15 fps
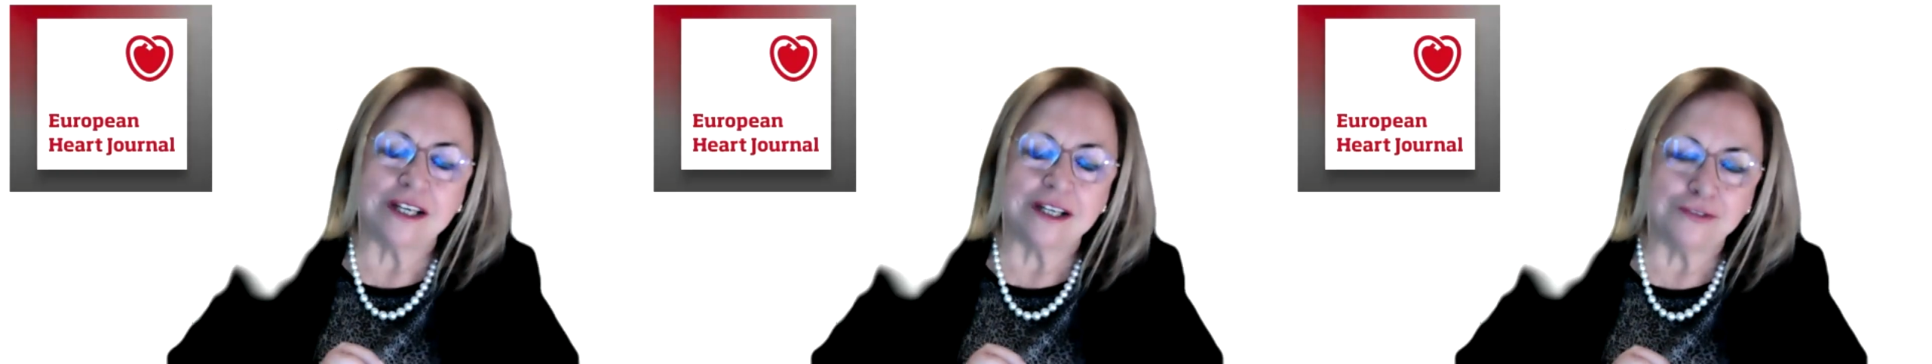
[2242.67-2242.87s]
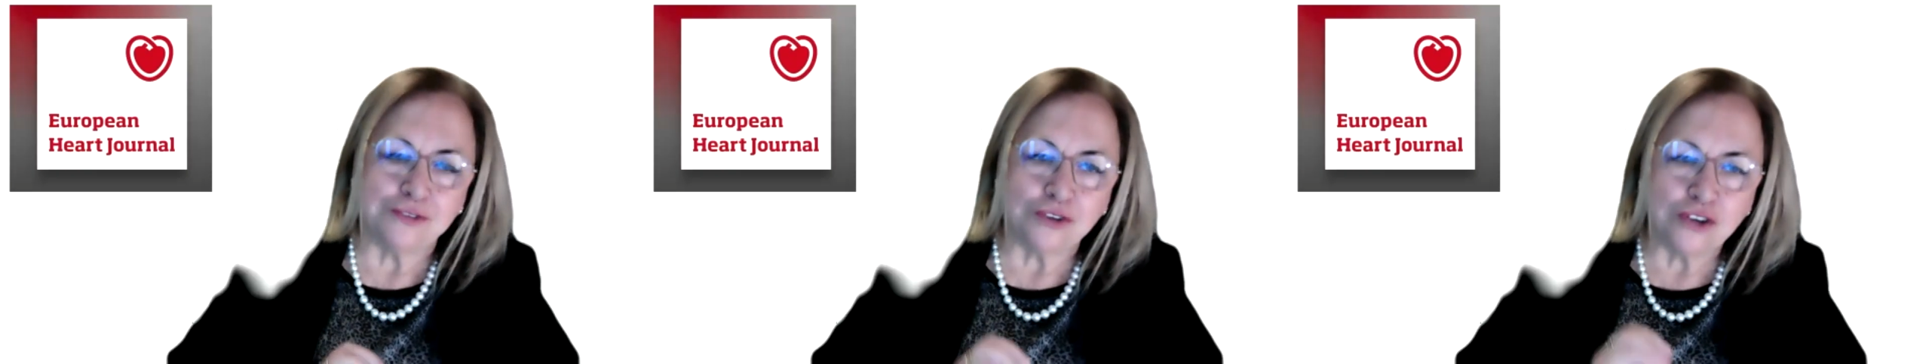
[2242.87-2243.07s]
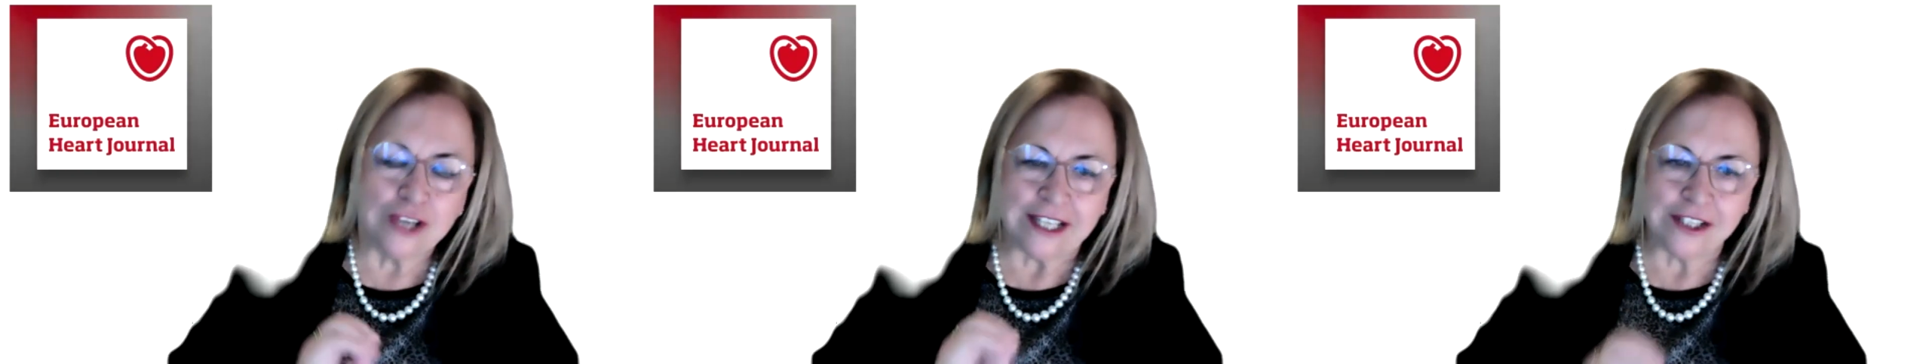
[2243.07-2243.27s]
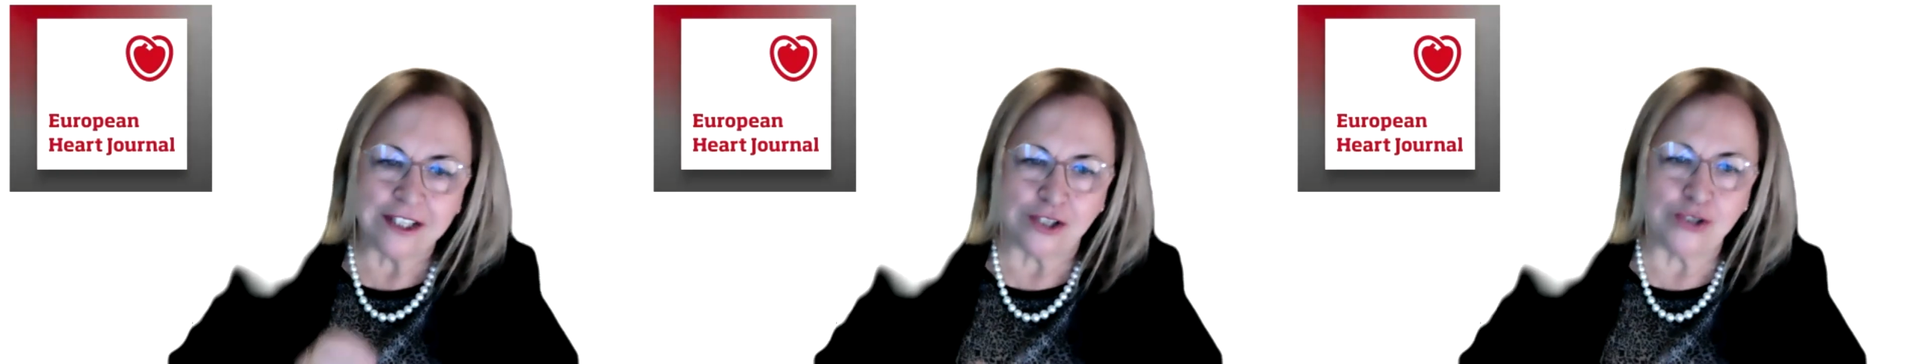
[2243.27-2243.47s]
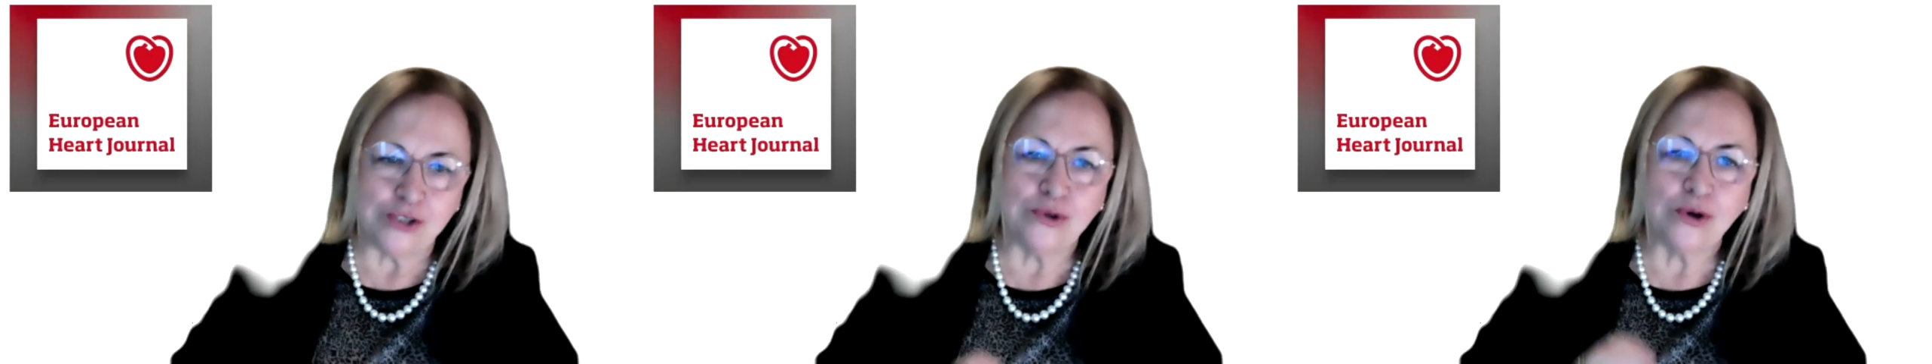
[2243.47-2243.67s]
forget
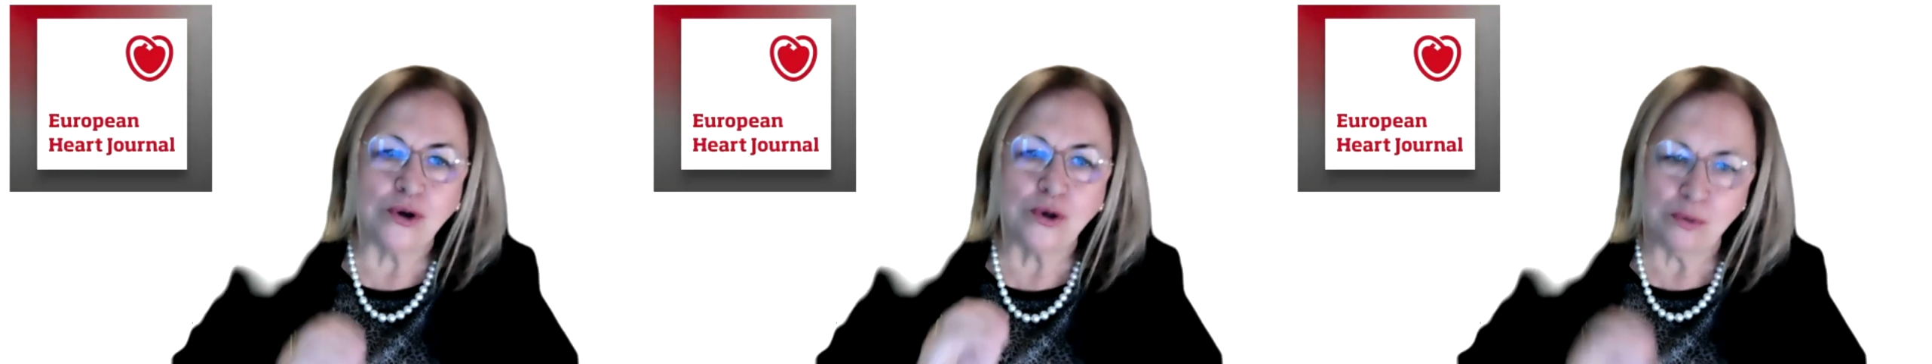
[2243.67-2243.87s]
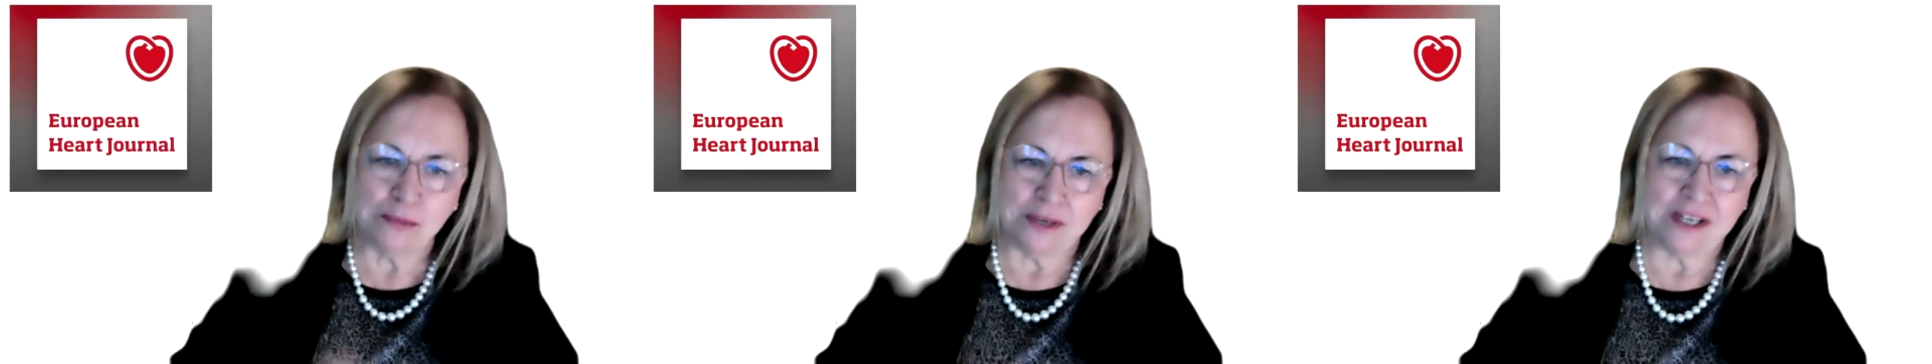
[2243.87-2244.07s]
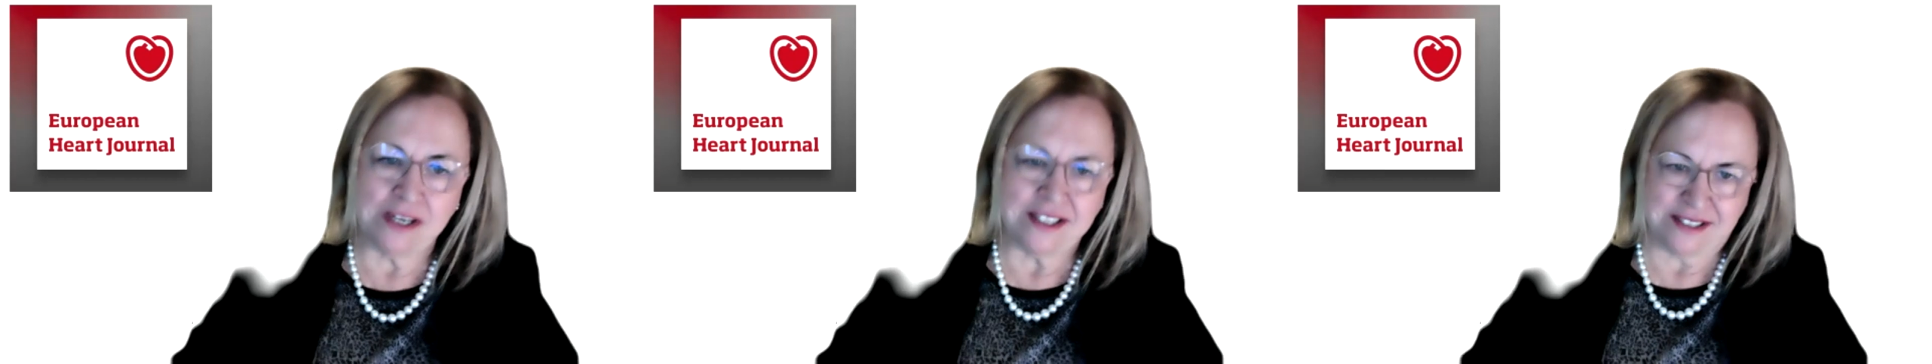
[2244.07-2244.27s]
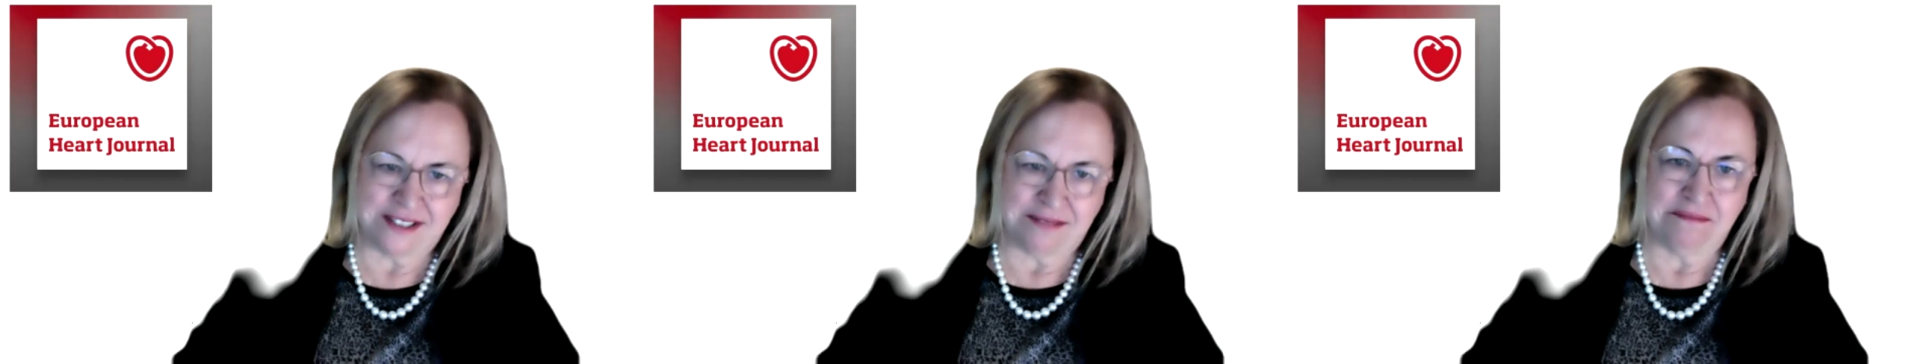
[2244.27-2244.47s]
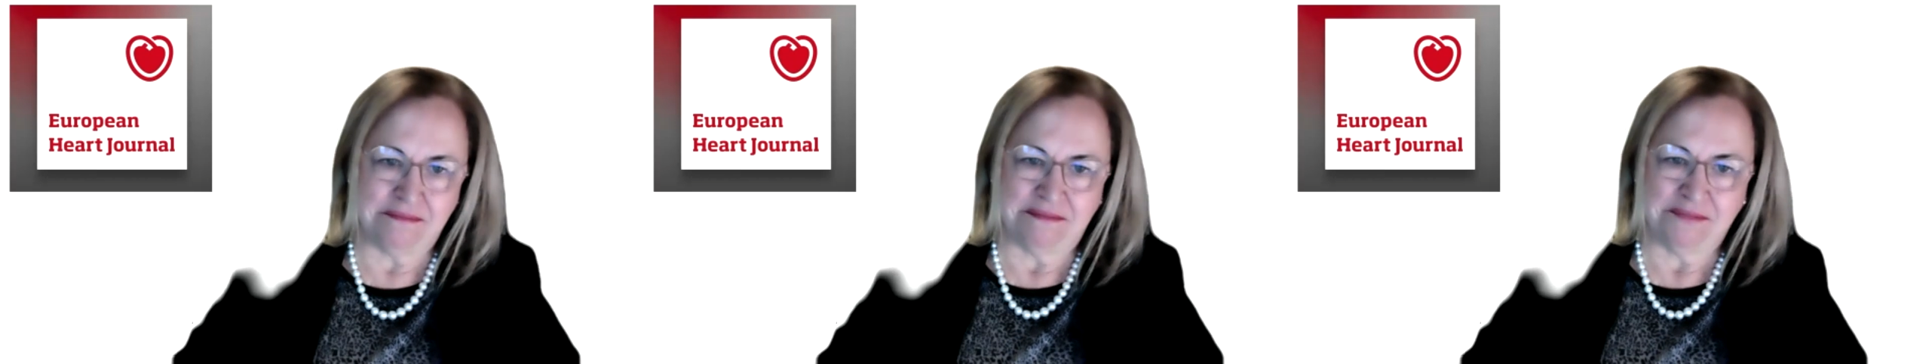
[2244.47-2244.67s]
your humanism.